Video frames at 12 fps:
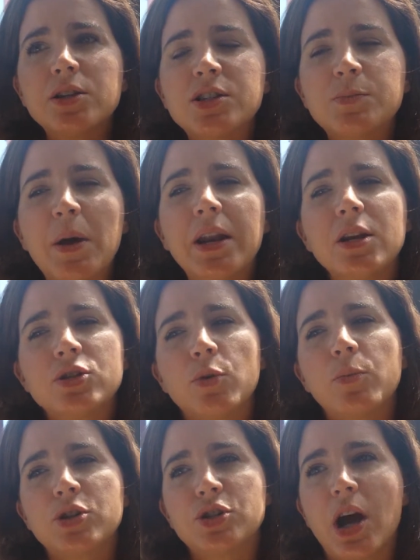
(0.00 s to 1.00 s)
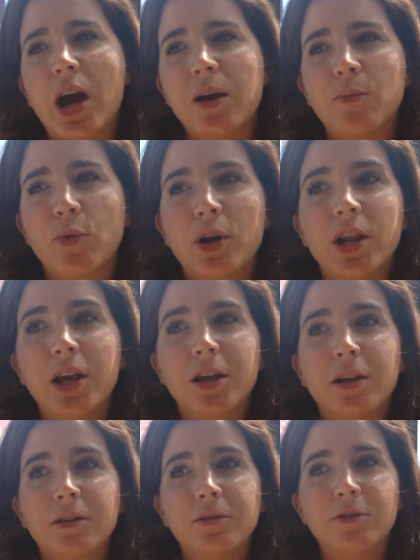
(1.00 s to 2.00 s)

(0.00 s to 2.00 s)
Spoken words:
spending so much time reading,